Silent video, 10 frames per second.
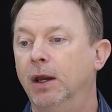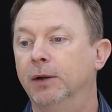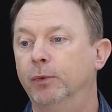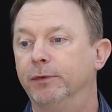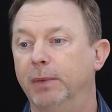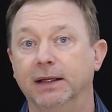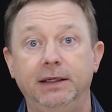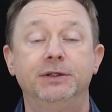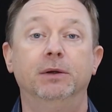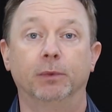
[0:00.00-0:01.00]
and with
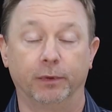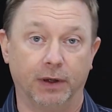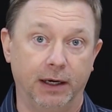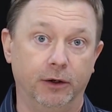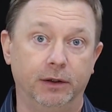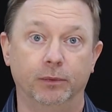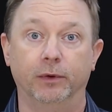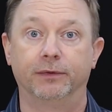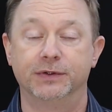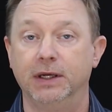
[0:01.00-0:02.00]
magnesium and with iron and
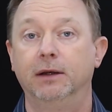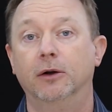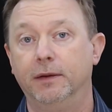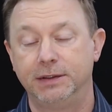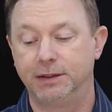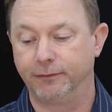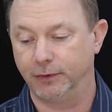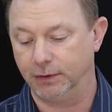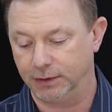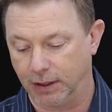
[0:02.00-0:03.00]
with zinc and all these
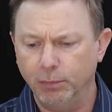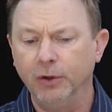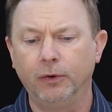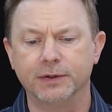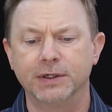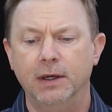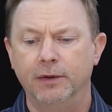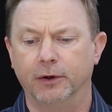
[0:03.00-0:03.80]
different minerals